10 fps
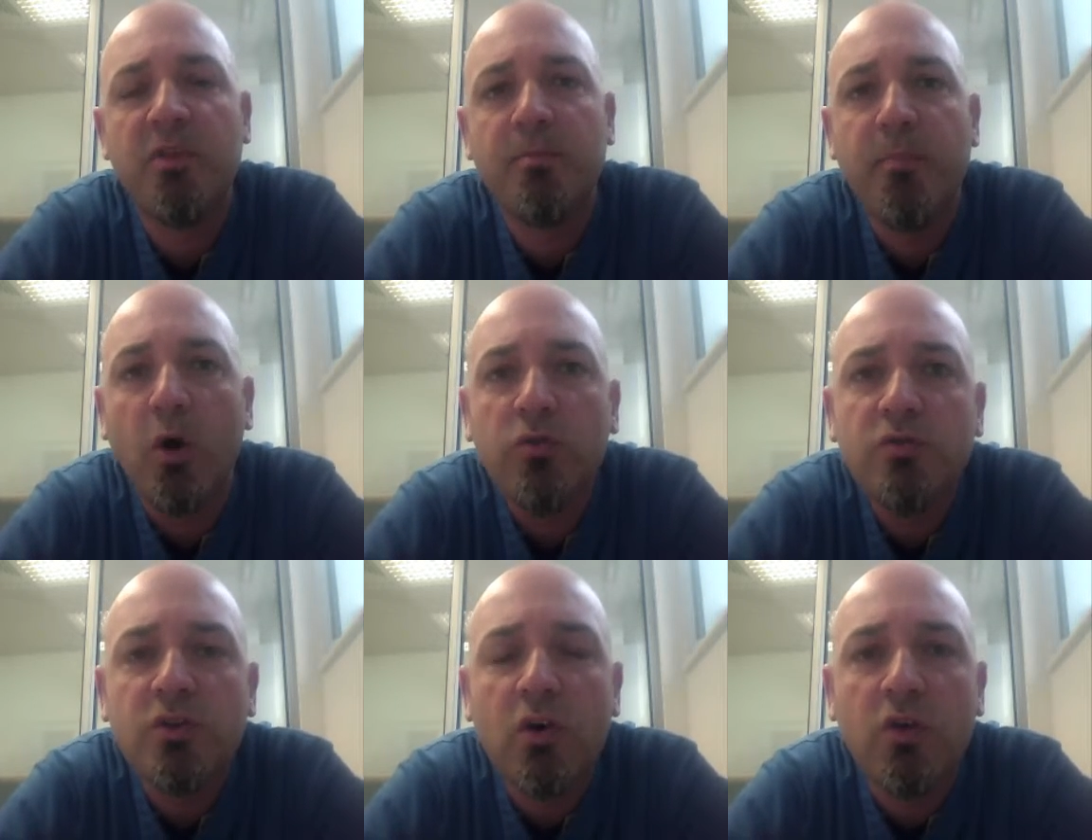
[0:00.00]
The
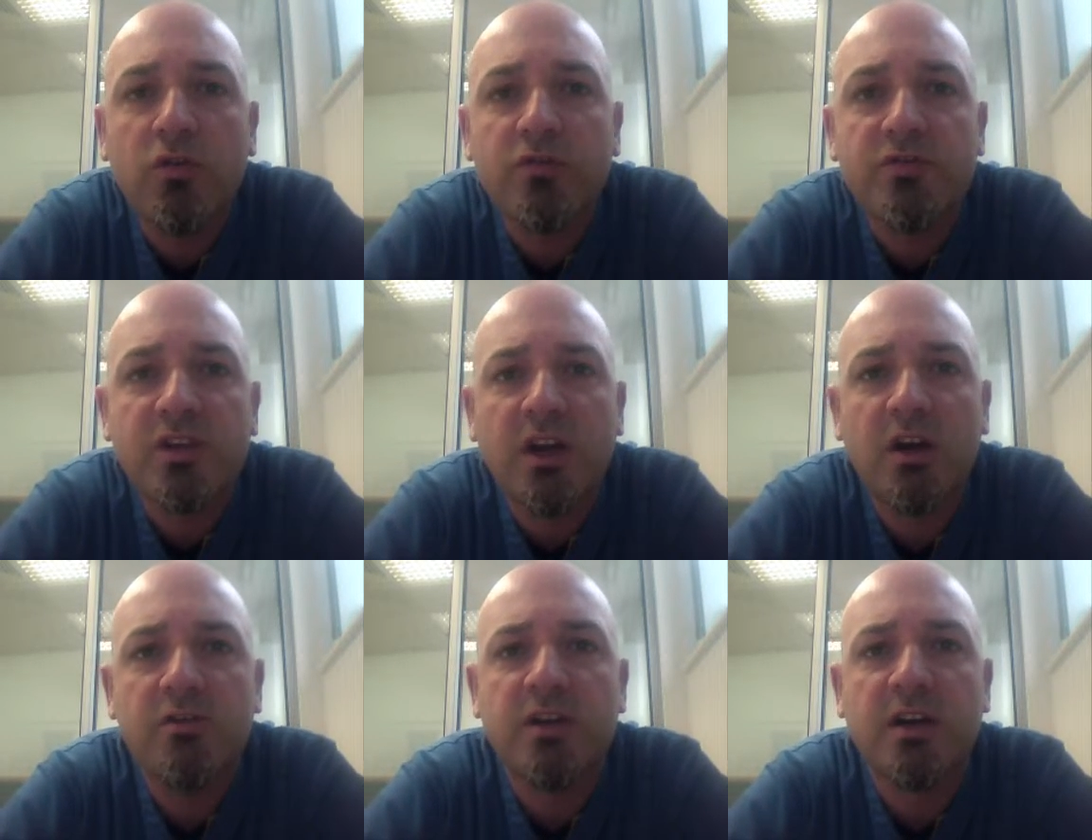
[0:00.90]
bond on
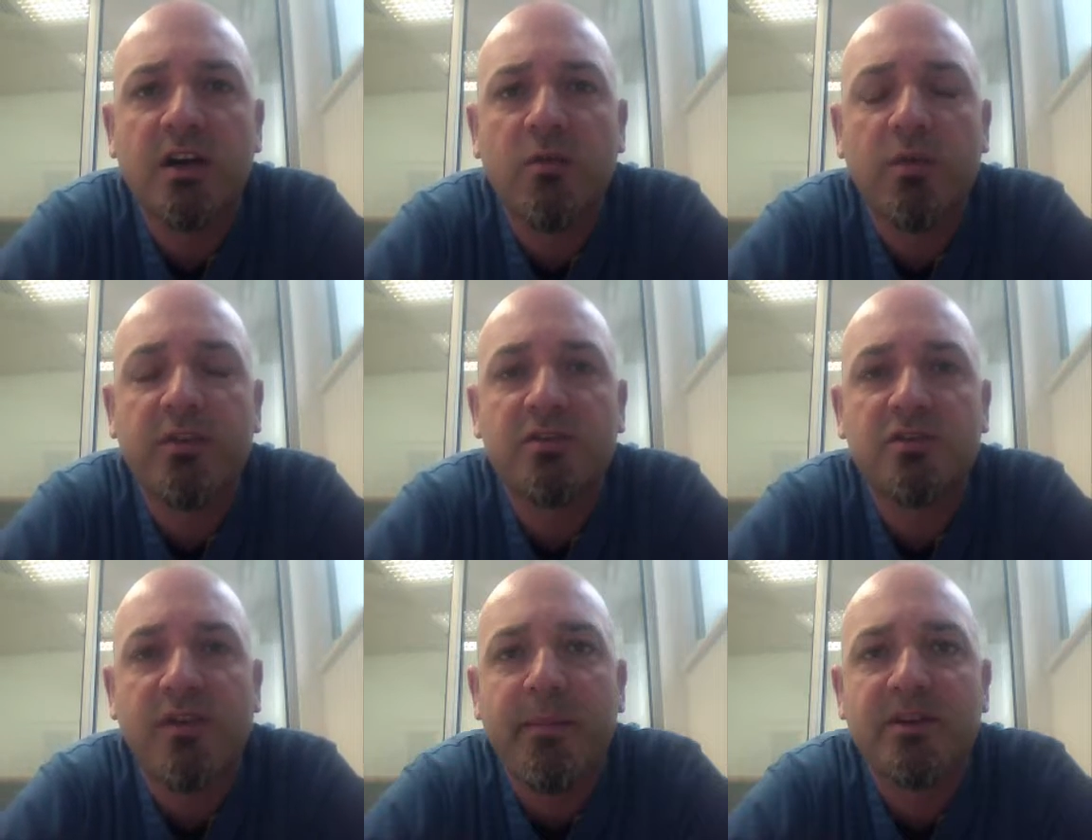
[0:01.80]
zirconia with the
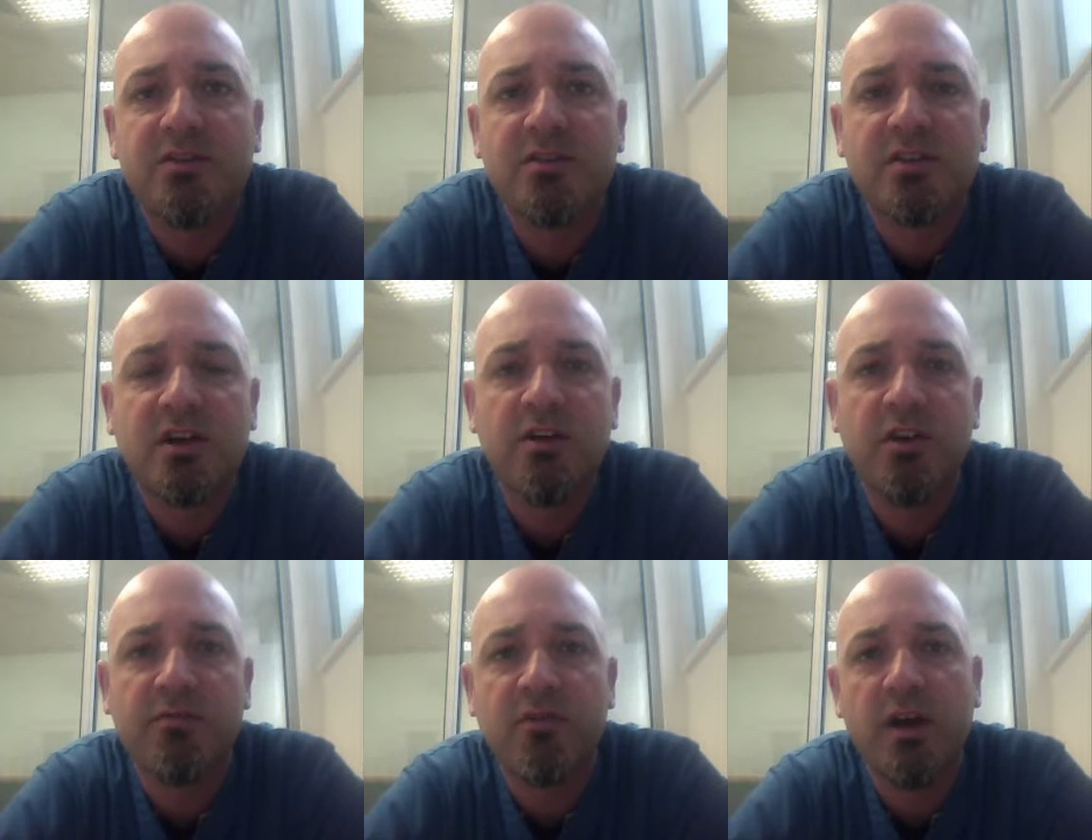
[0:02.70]
ceramic to the
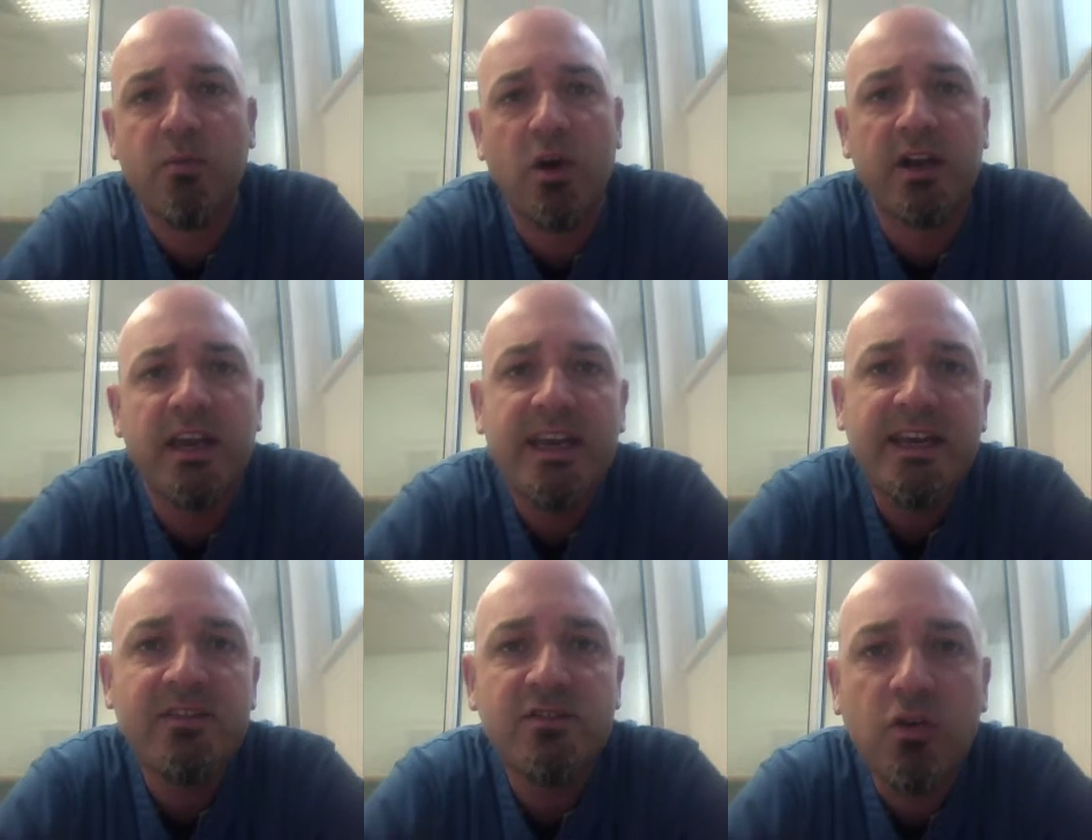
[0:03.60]
zirconia framework
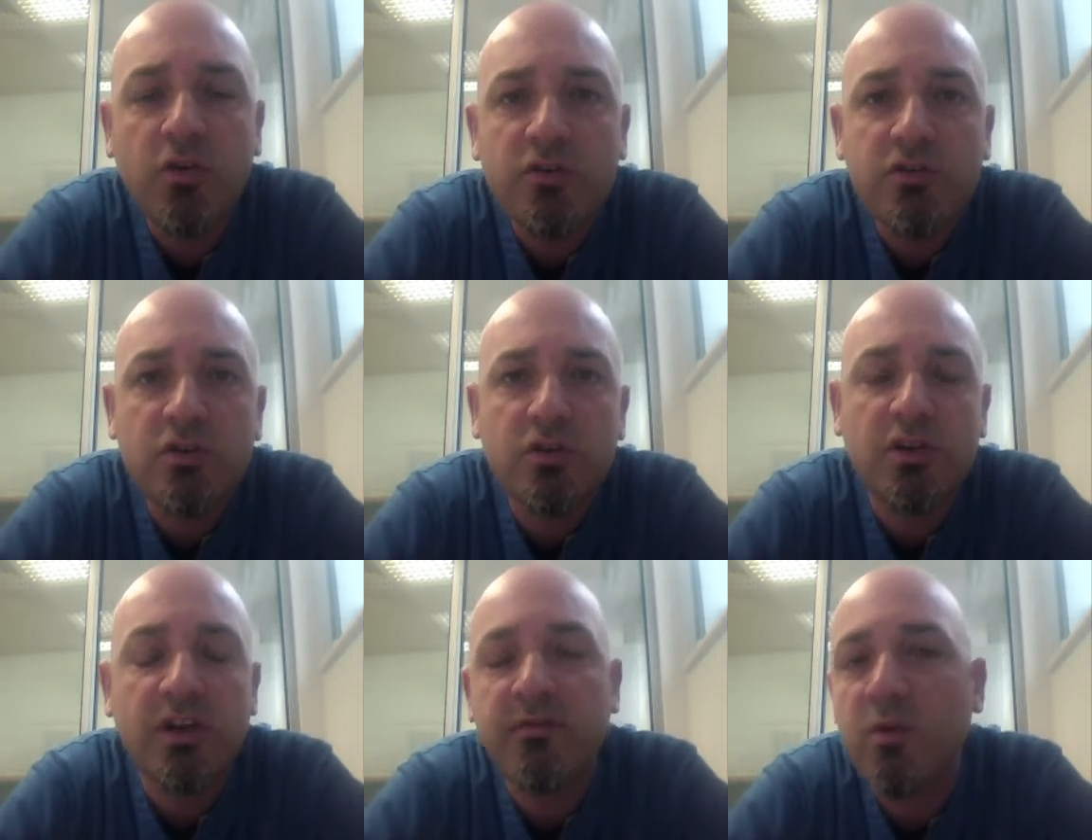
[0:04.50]
is not as
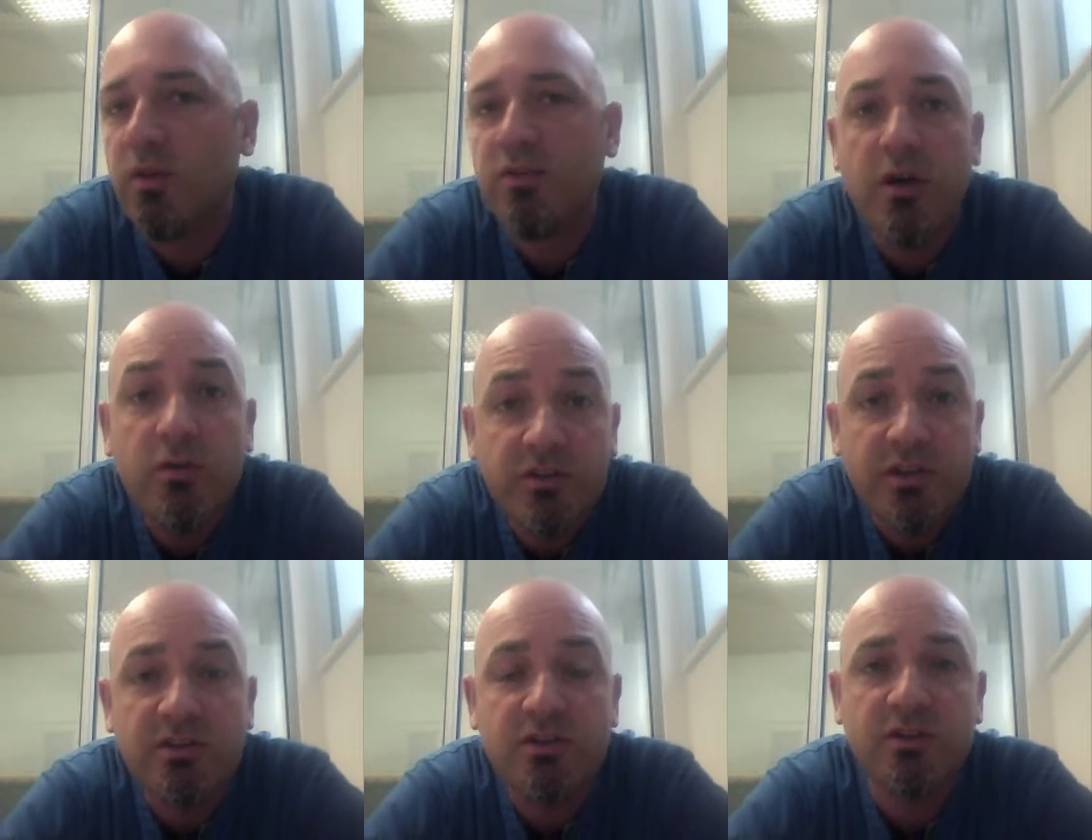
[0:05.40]
good, and everyone knows
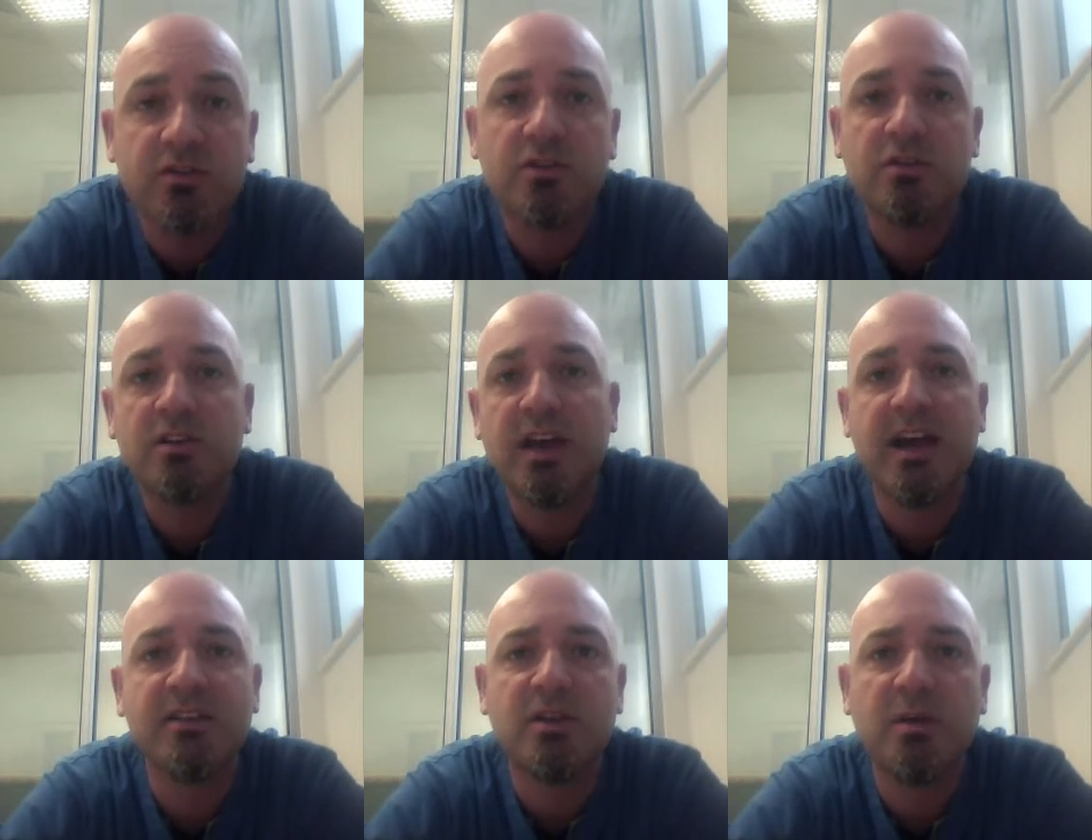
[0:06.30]
that it's not as good
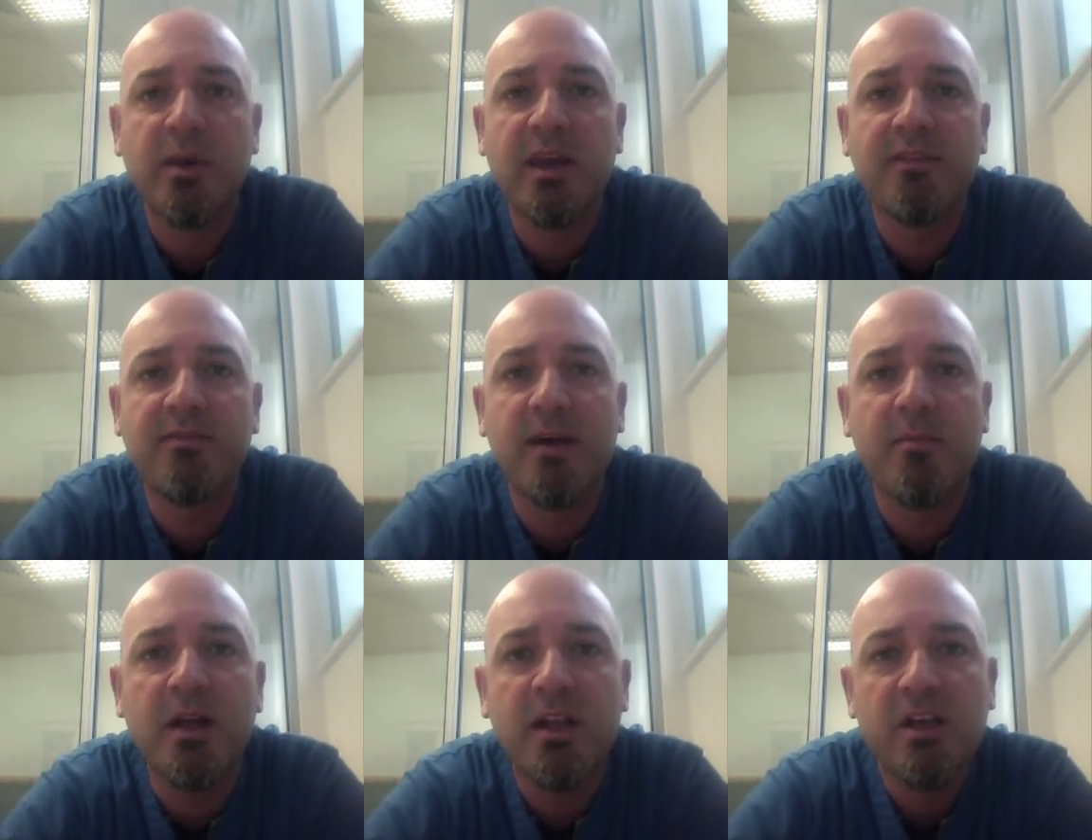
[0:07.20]
as a
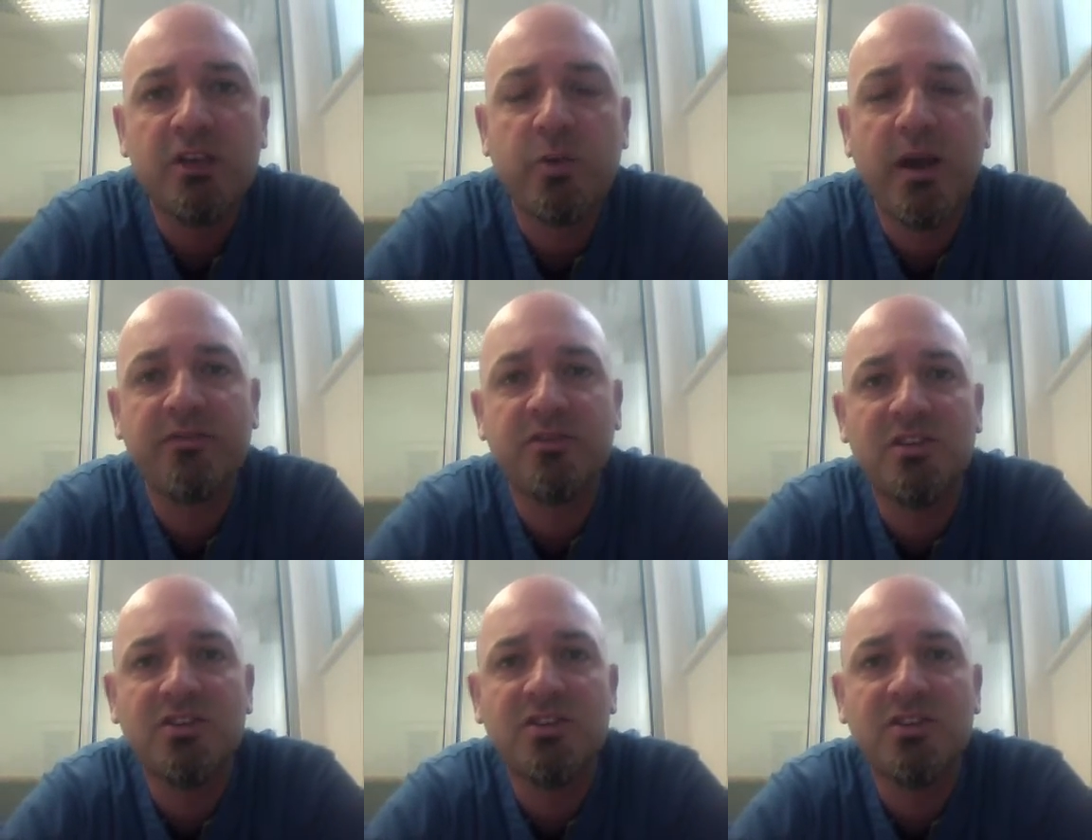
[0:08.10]
PFM. So we have to